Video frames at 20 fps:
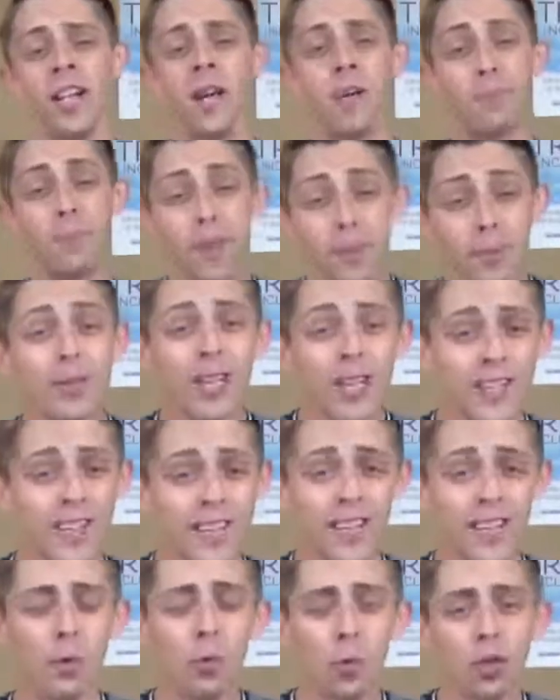
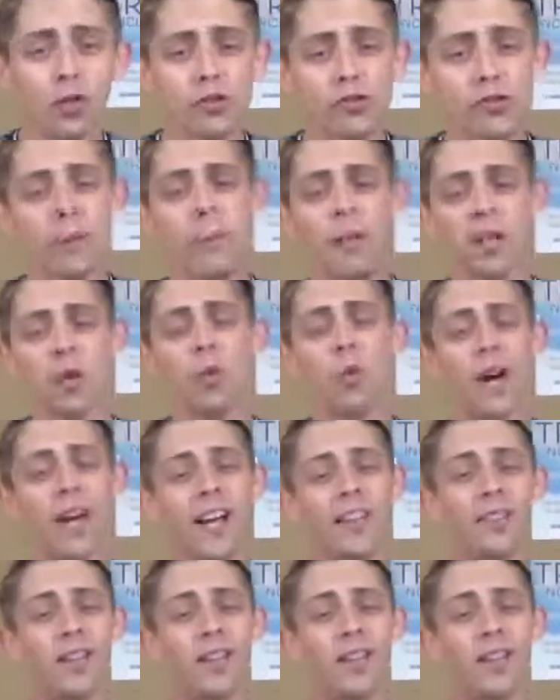biblically, we're chipping away at